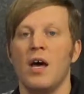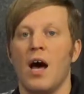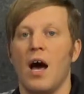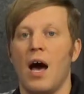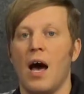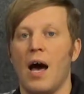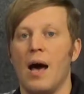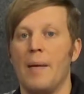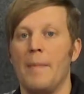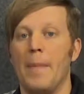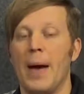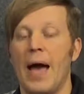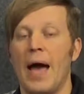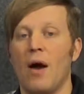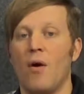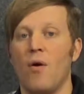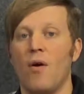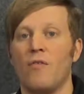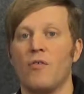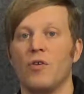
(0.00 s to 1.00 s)

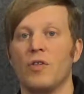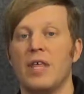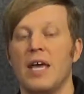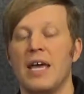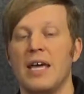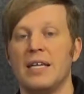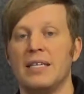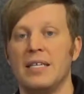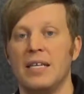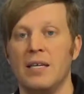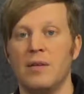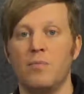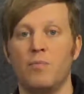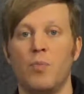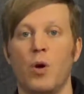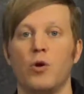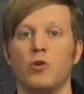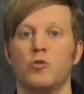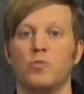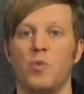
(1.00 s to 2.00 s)
However, they did
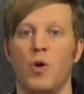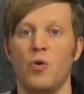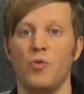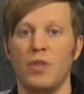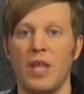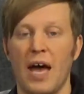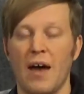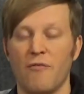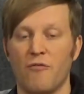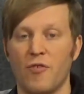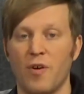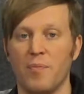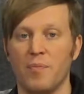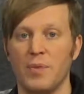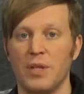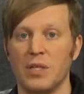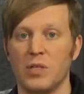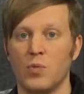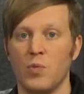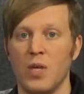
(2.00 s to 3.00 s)
postpone that from
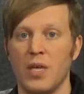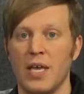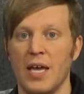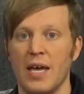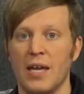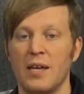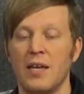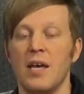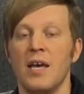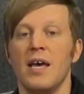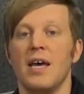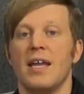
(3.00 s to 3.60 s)
this weekend.